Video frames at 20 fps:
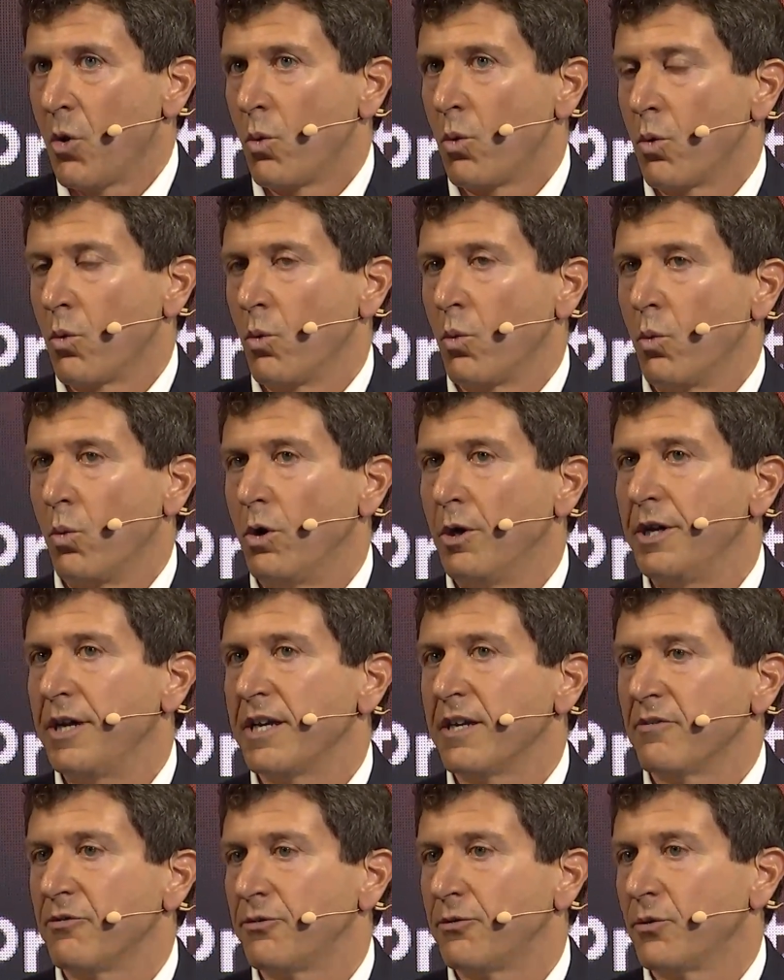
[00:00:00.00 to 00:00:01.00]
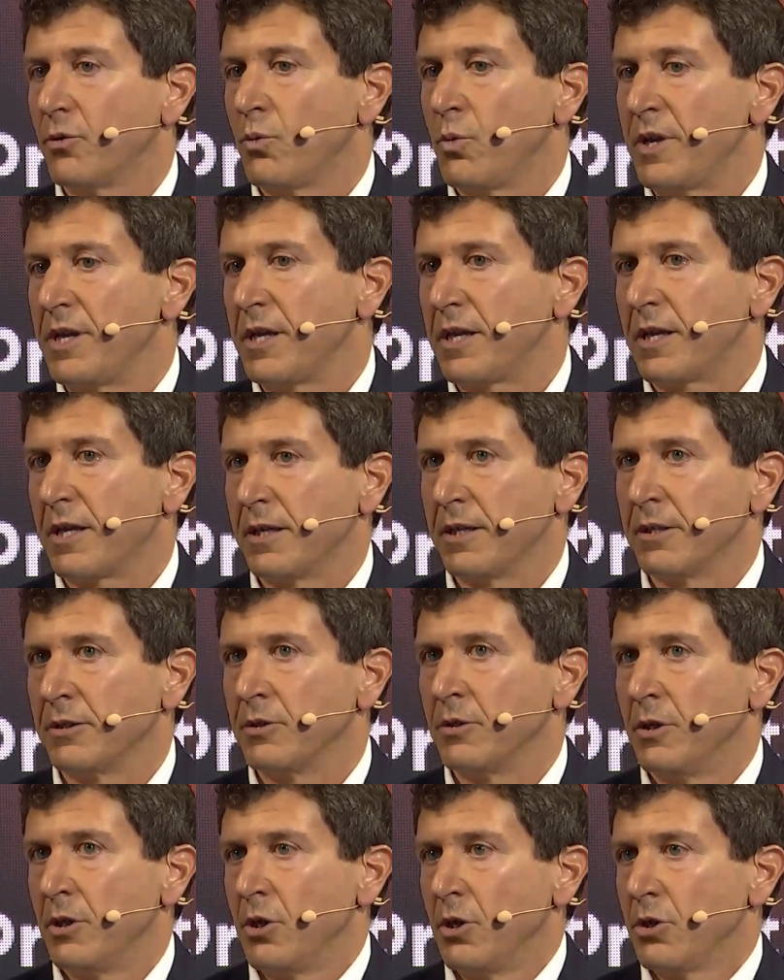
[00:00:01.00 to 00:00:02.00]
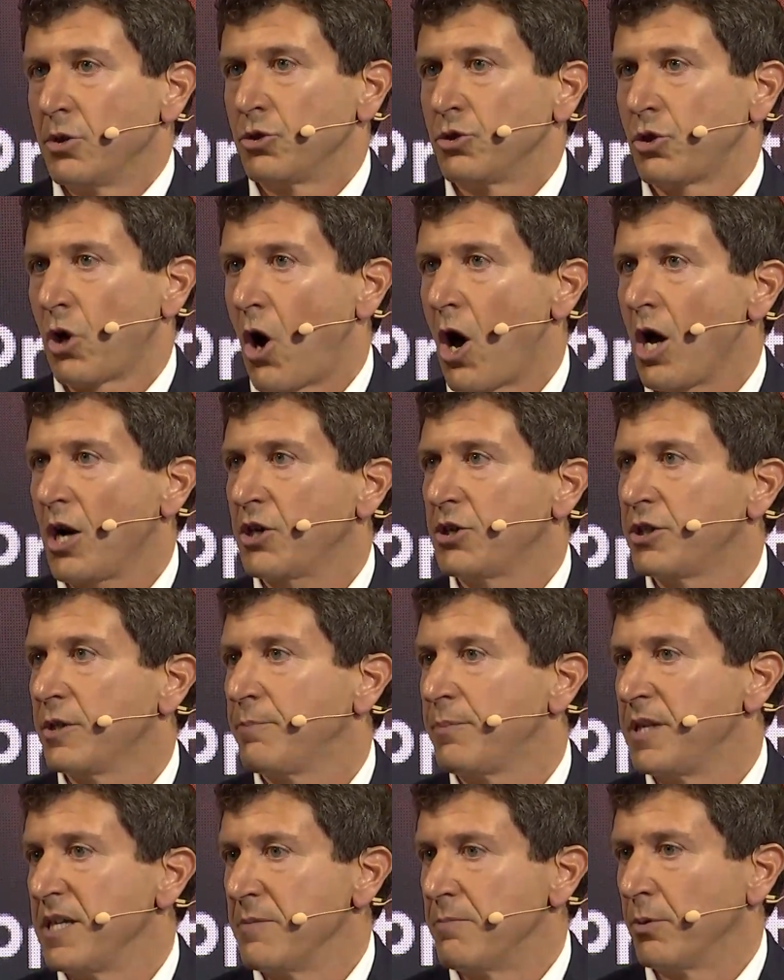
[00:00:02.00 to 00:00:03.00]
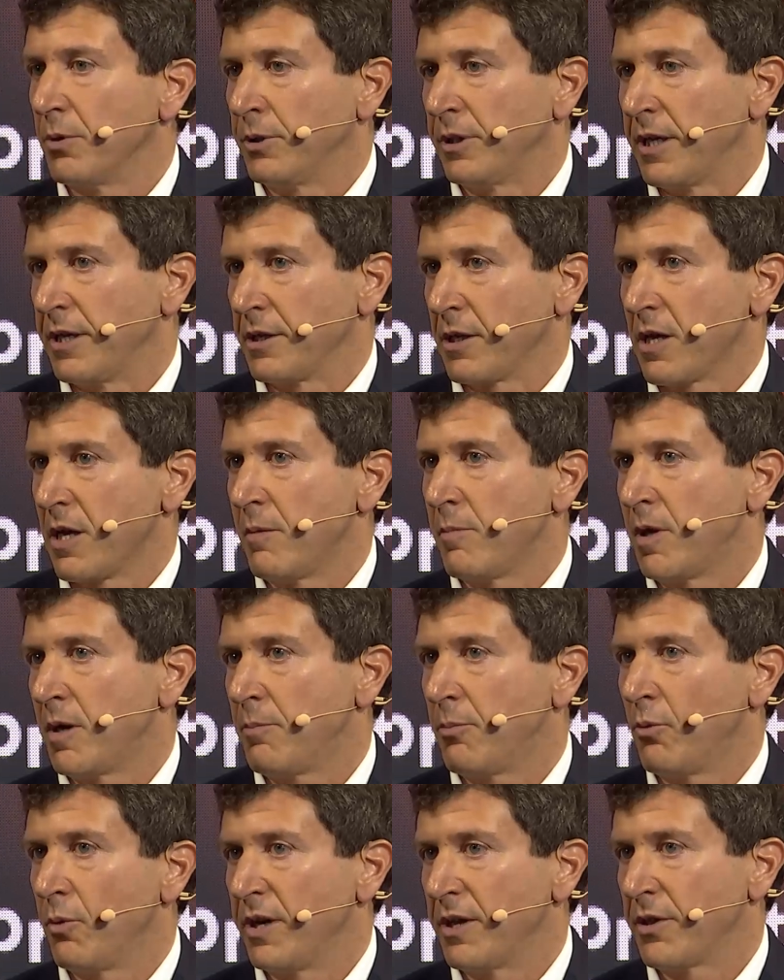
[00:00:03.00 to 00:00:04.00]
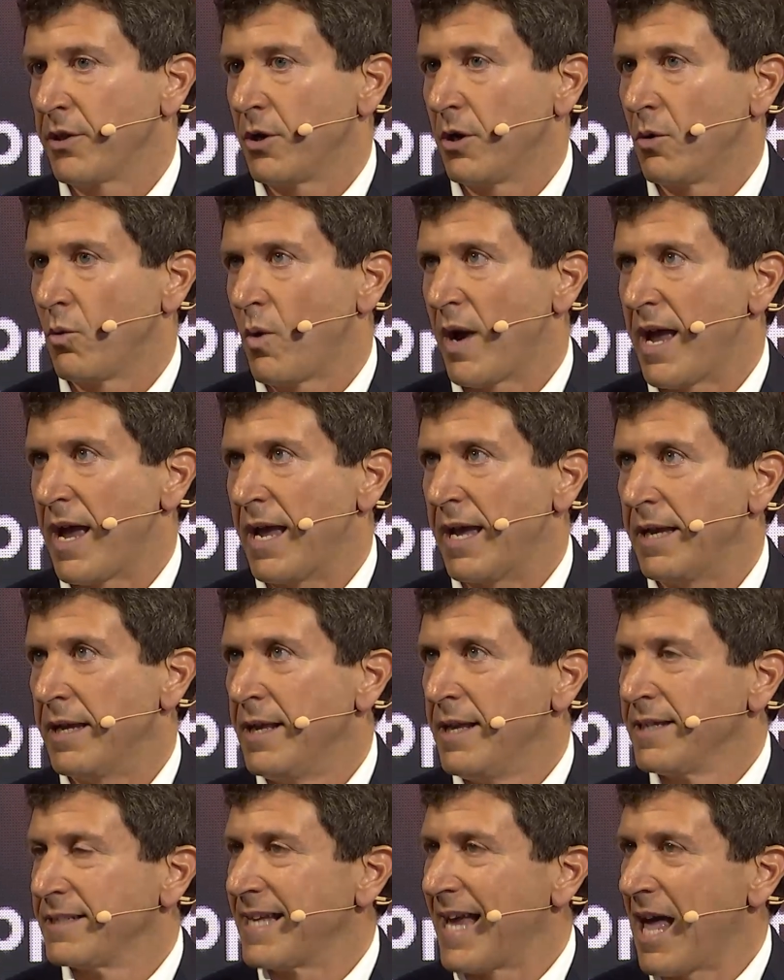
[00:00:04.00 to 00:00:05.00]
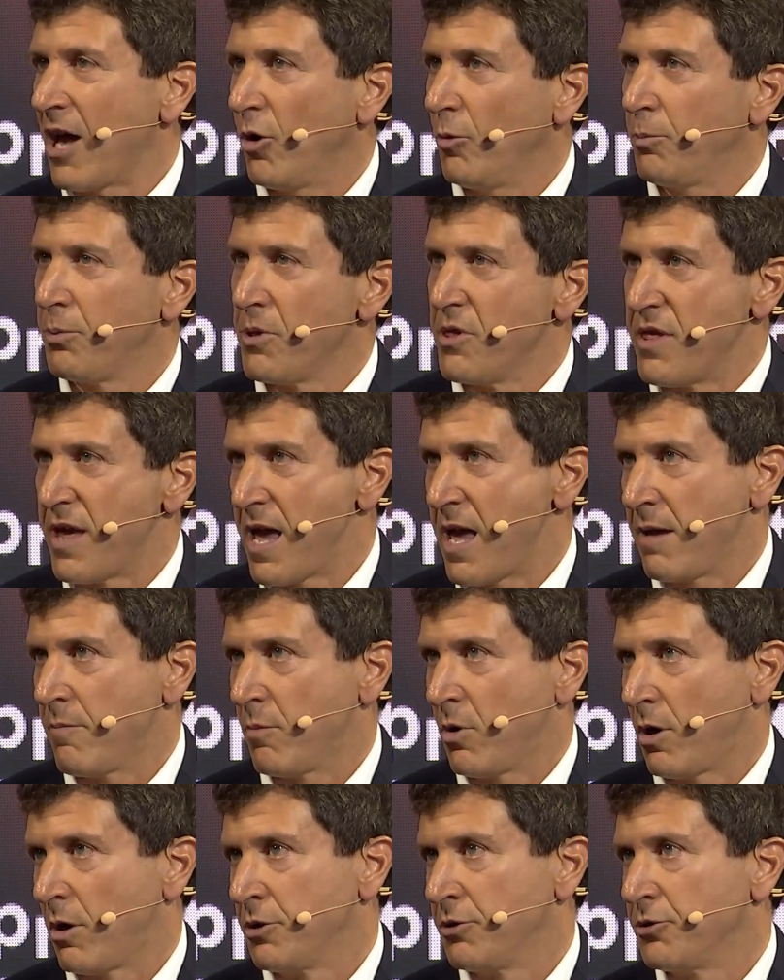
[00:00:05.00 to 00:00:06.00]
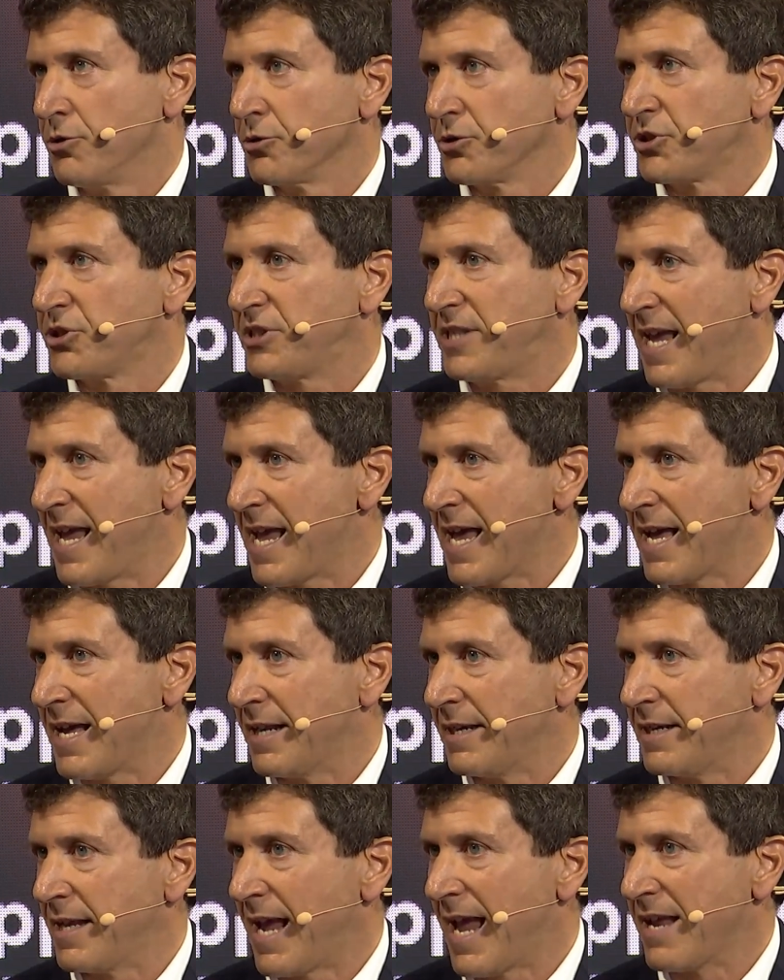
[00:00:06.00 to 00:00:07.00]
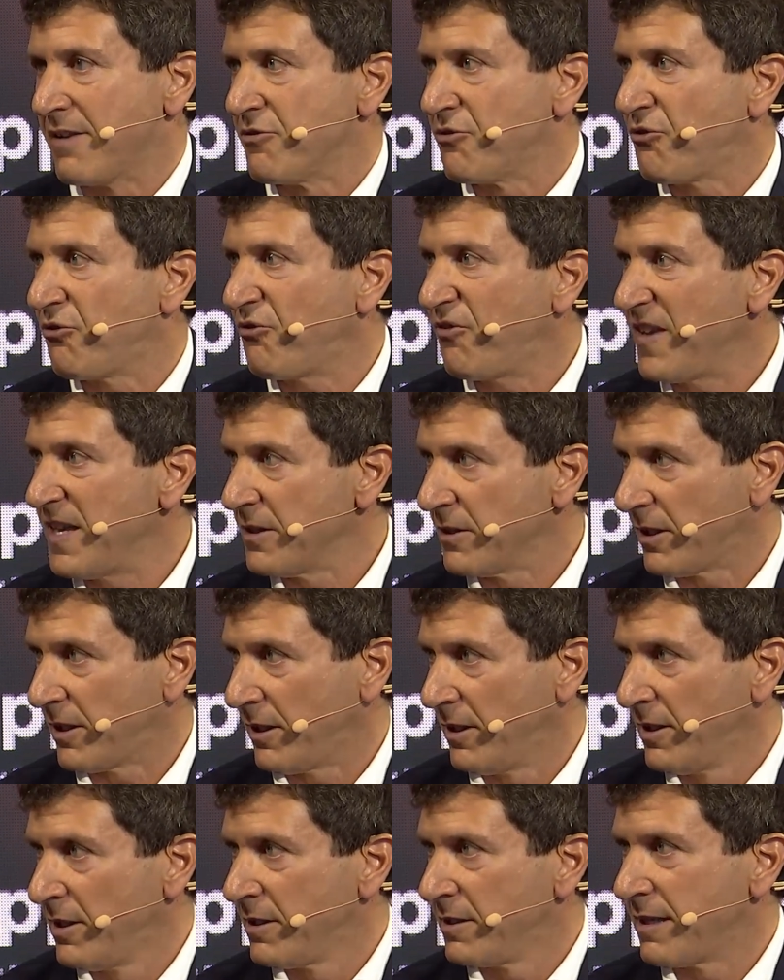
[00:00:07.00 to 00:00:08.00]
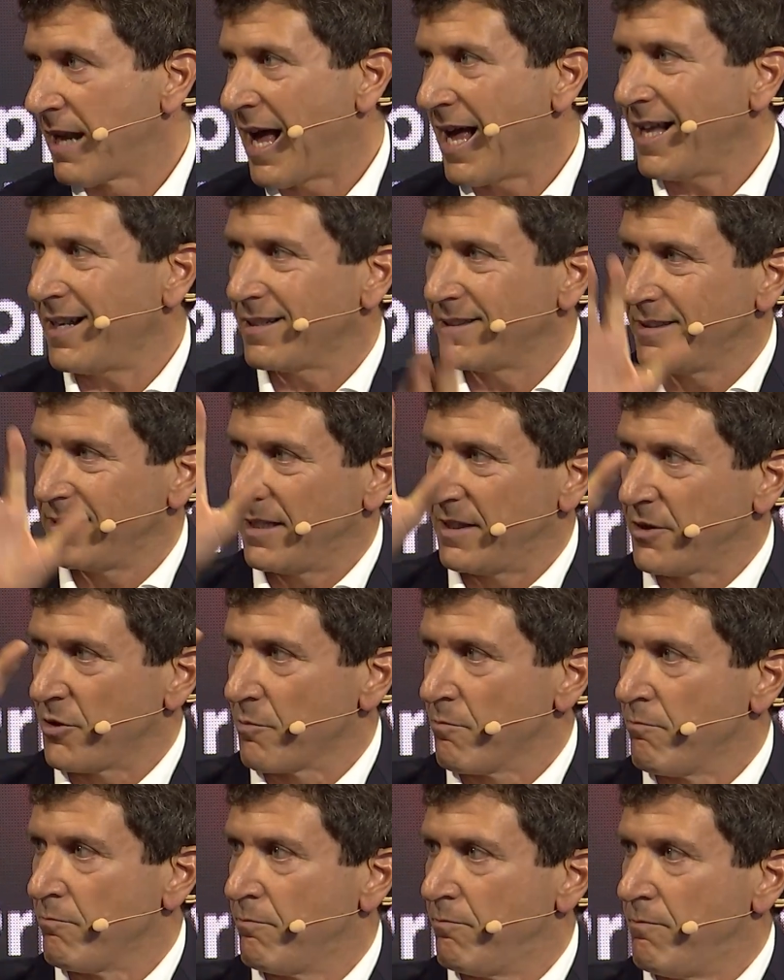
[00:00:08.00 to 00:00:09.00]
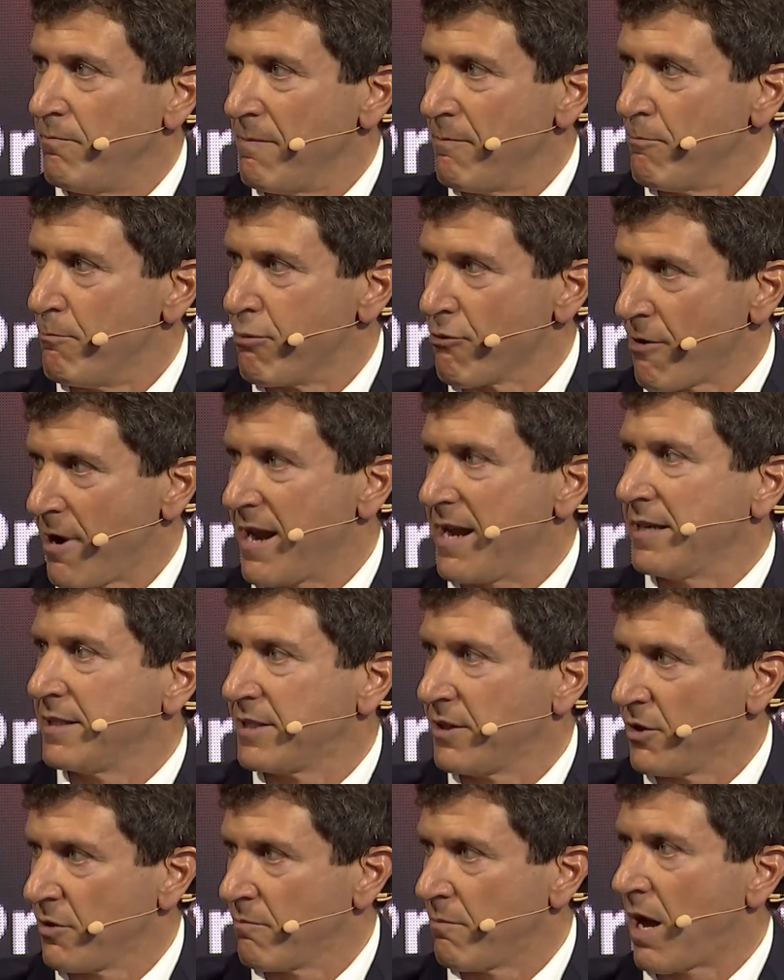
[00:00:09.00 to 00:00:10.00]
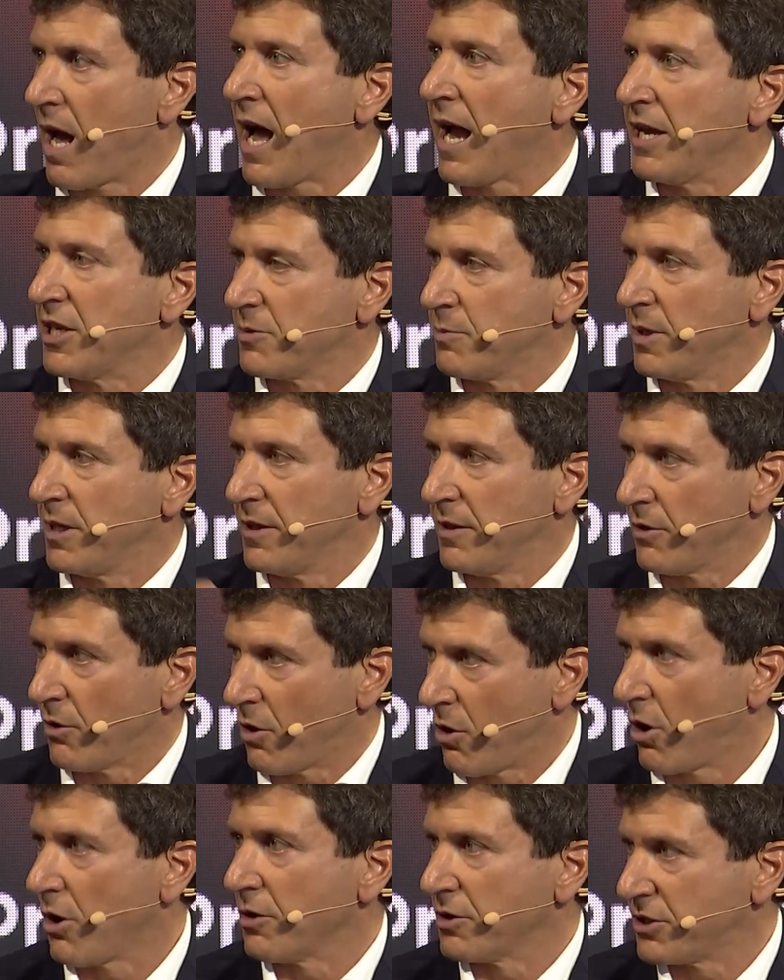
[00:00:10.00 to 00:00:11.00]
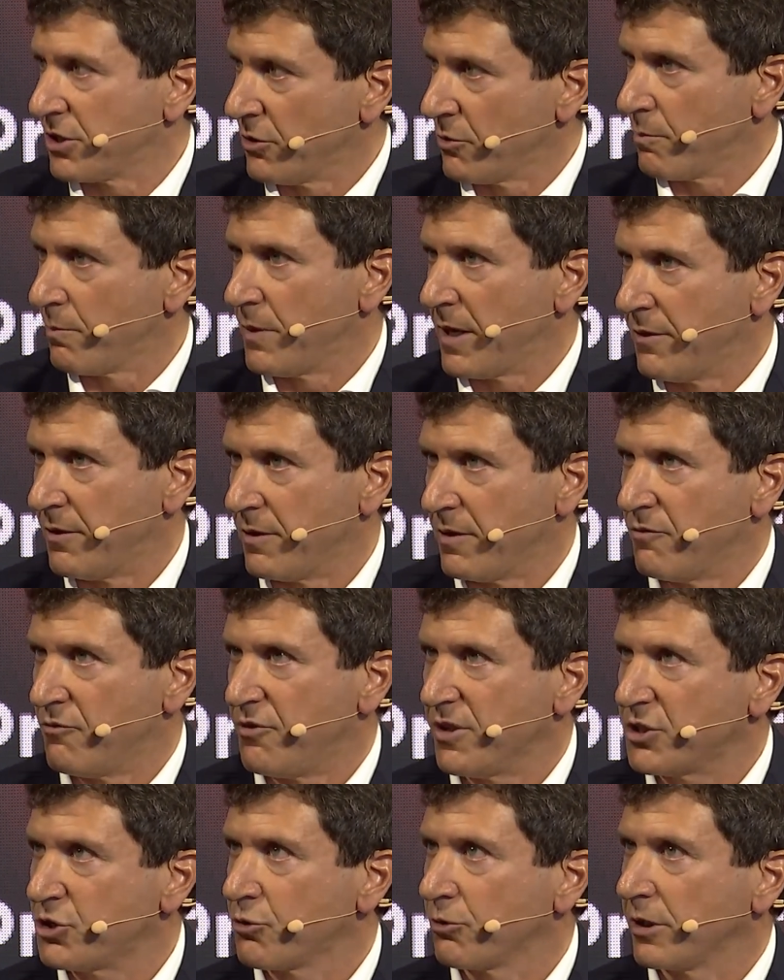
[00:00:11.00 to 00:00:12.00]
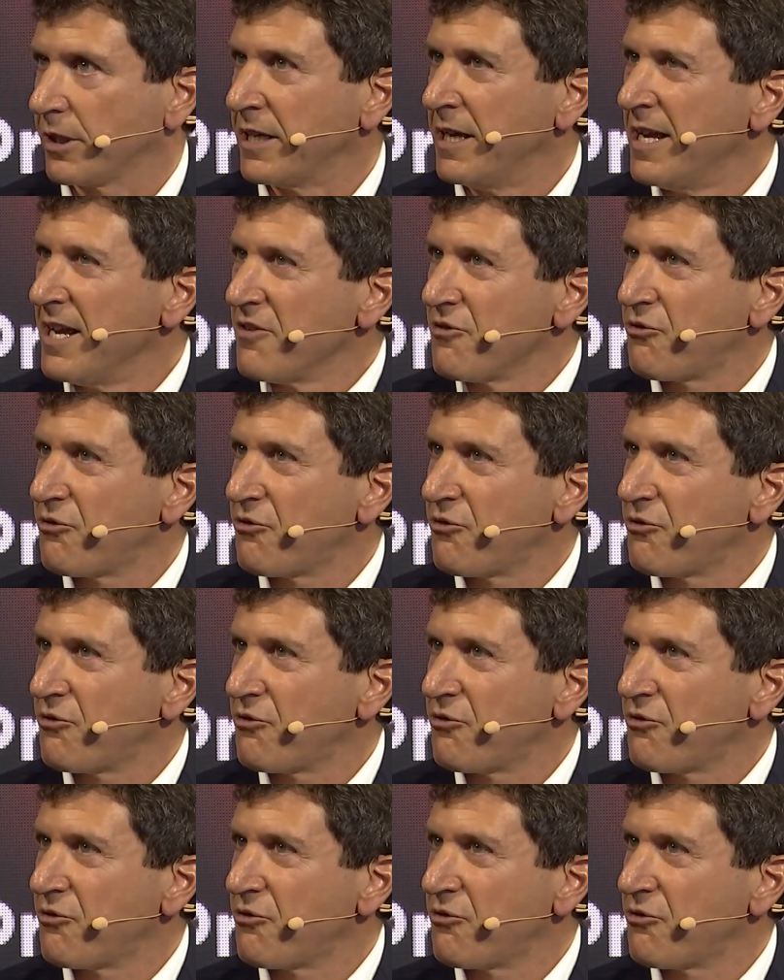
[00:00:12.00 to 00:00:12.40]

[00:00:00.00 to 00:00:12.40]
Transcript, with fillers: what if we can talk to people and come up with a way to help them understand and feel not in their brains and their minds, but in their hearts and, and, and viscerally,